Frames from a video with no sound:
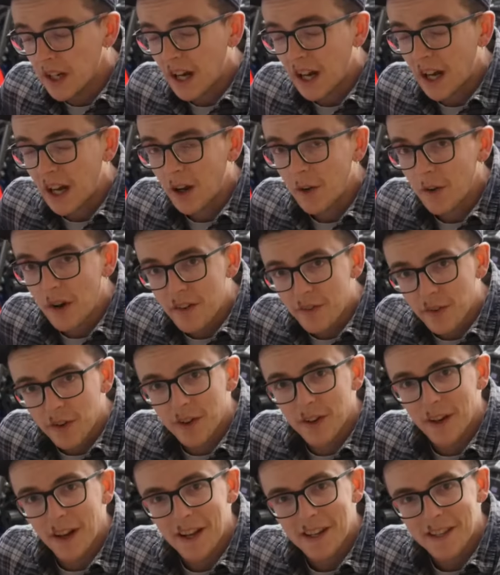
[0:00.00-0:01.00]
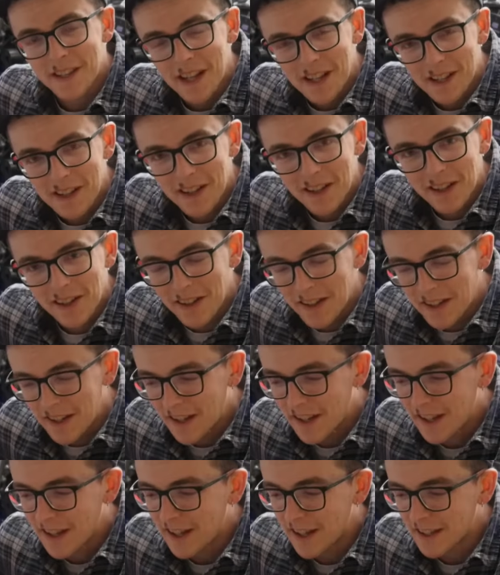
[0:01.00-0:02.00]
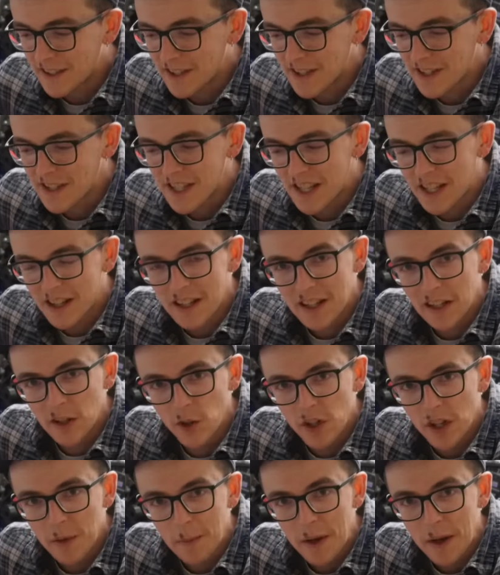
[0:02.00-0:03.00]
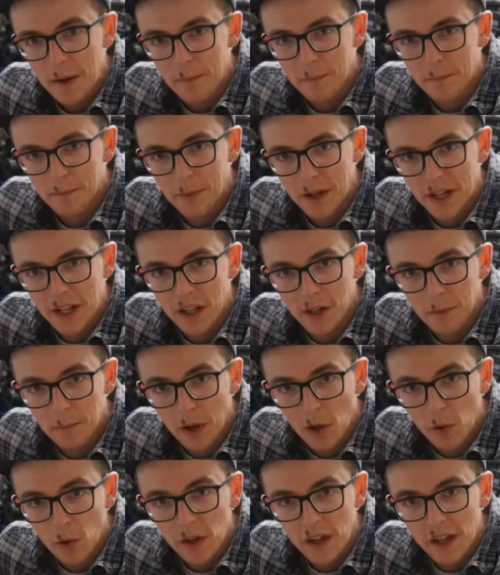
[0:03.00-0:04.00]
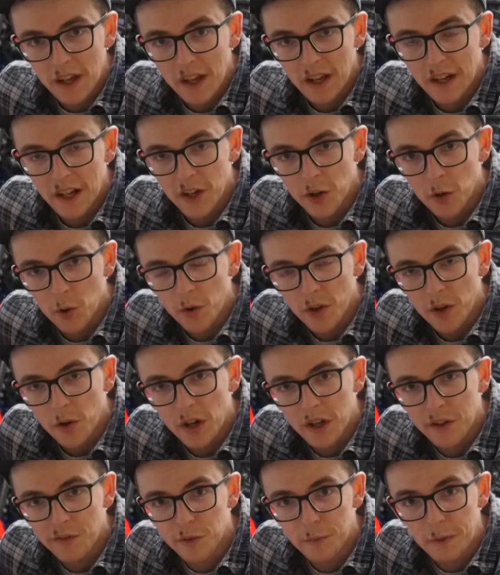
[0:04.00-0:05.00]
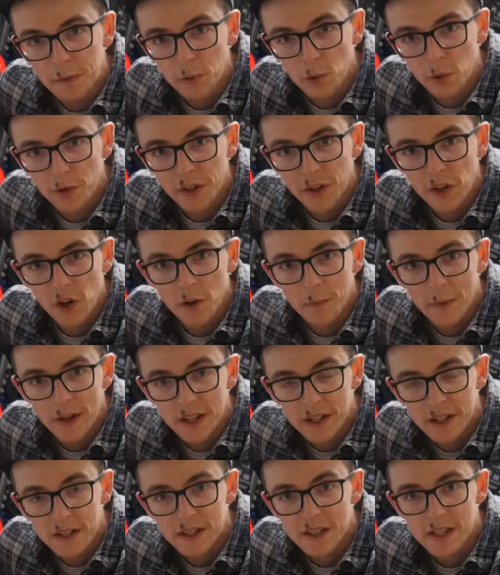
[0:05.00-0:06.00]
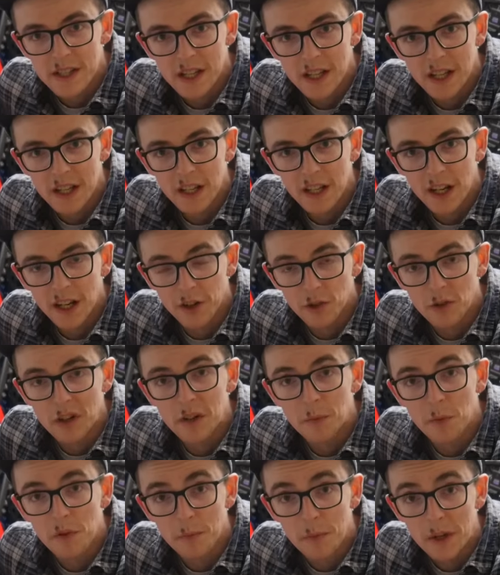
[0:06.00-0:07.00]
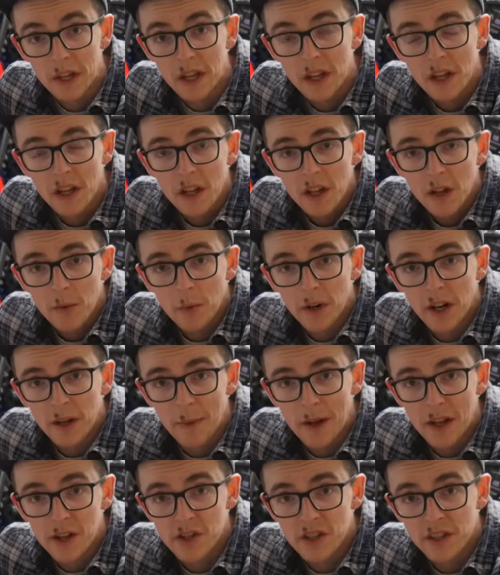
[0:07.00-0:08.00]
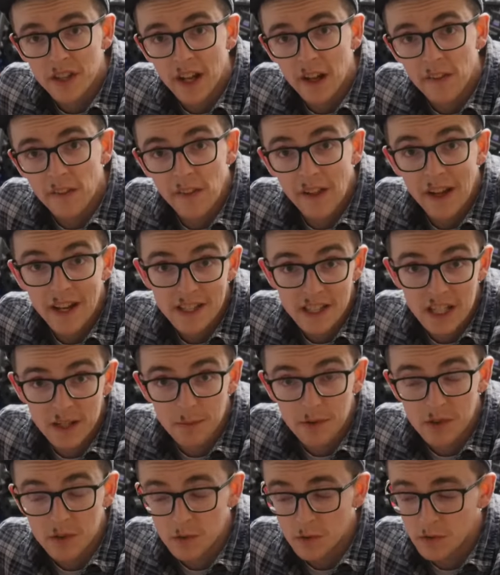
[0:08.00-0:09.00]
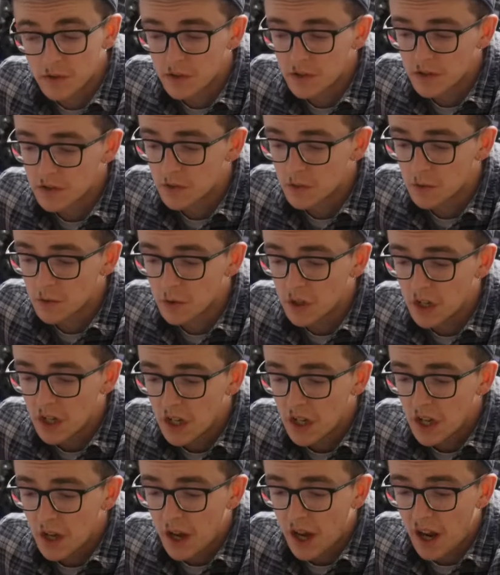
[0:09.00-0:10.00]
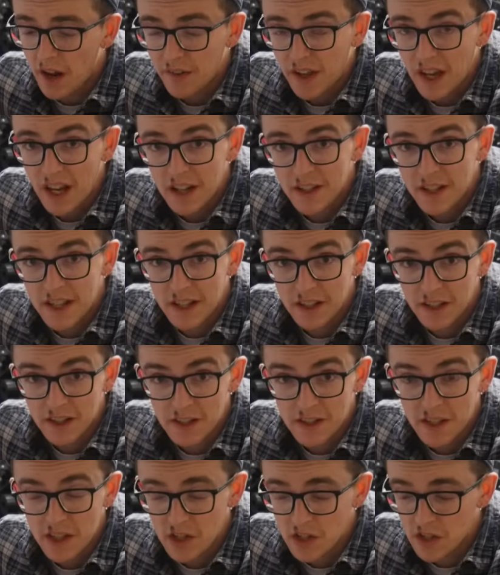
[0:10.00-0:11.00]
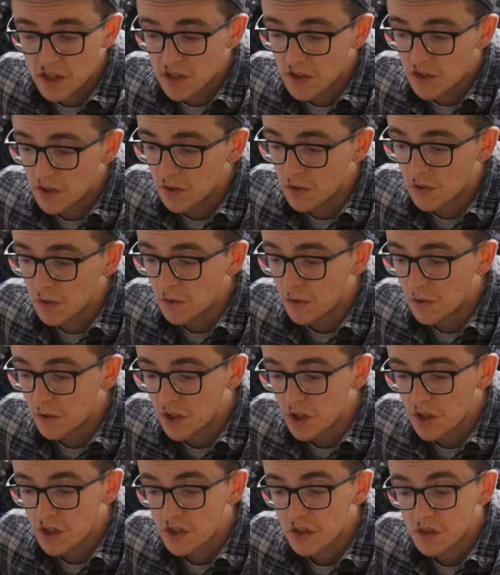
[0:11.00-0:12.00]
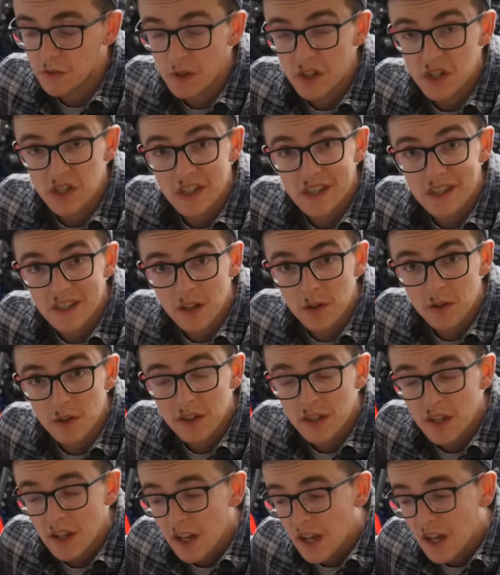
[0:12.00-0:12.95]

However, aesthetically, I just think they look a bit big and bulky, and I know that quite a few people in the comments agreed with me when I mentioned that in the last episode. So I've kind of taken a decision to just switch these out.